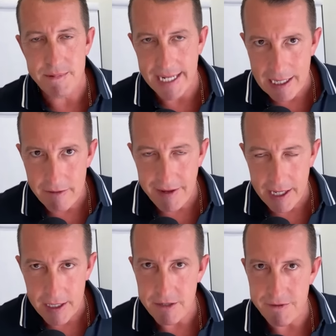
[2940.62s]
taking
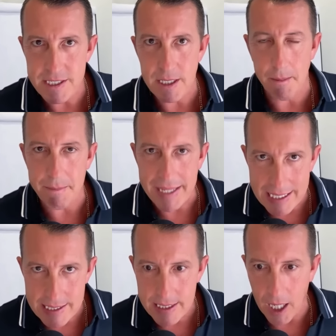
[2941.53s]
advantage of this
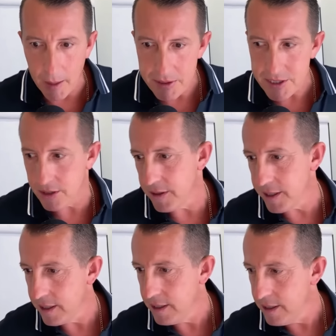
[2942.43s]
amazing
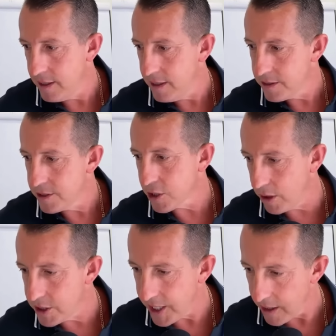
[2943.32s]
opportunity to
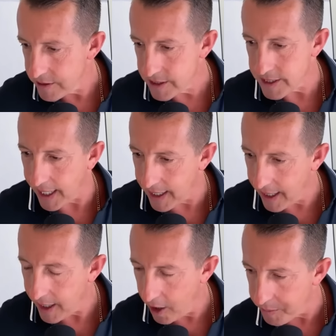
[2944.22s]
crush challenges? Can
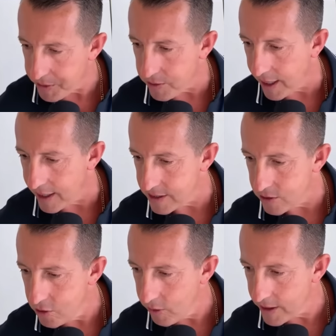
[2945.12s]
I help you guys?
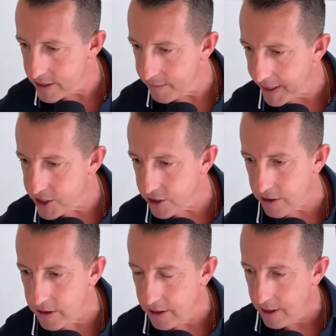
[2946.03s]
Who wants to make
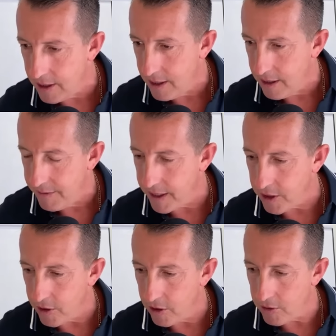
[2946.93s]
sure that
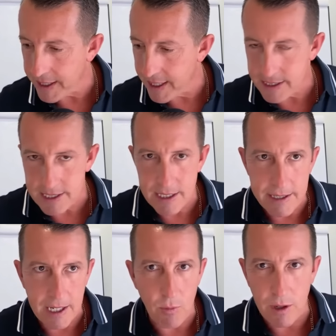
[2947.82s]
you don't get
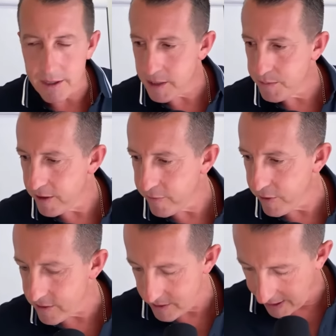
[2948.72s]
stuck in one of these
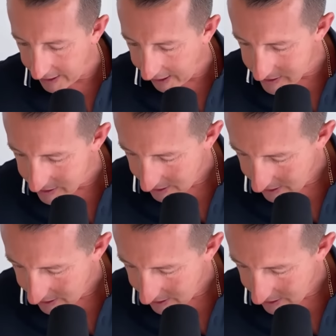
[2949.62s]
pitfalls? And guys,